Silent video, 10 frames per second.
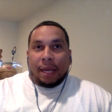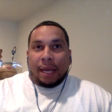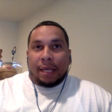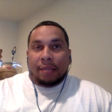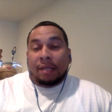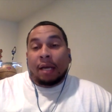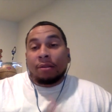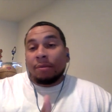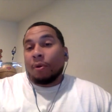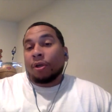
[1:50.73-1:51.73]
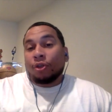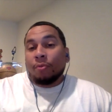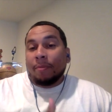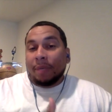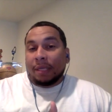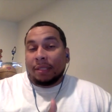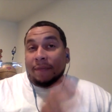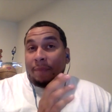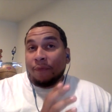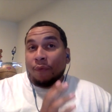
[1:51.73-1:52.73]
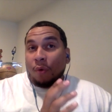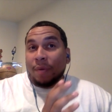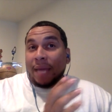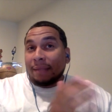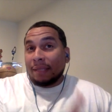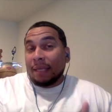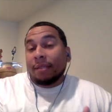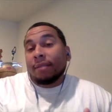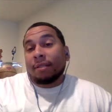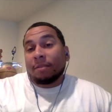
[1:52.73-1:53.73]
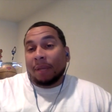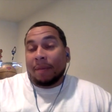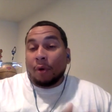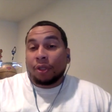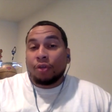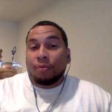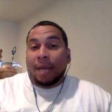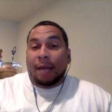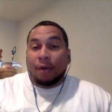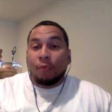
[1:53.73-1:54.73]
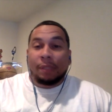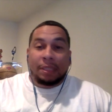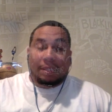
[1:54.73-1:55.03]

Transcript: and shout out to Mark Cuban because even before we had seen this display, Mark Cuban had openly